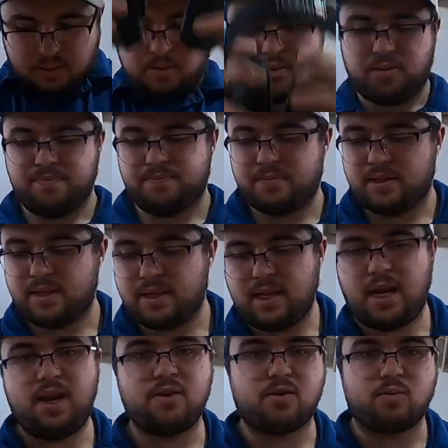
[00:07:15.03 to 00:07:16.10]
Cool?
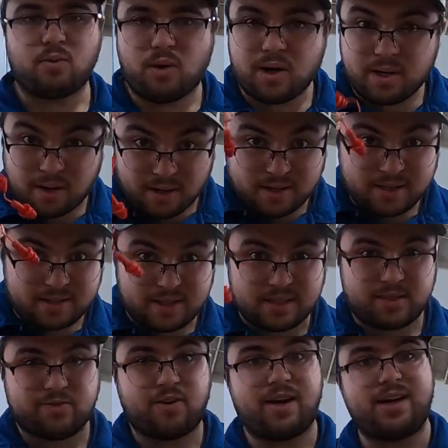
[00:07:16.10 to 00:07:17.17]
Either one honestly
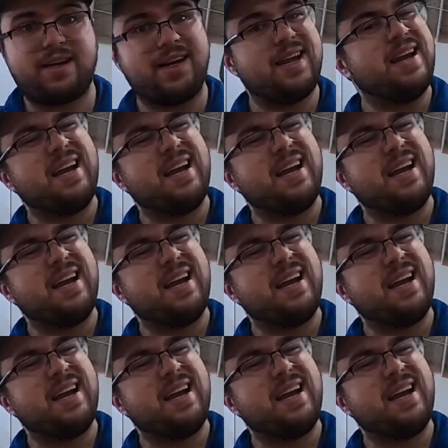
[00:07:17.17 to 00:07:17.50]
is fine.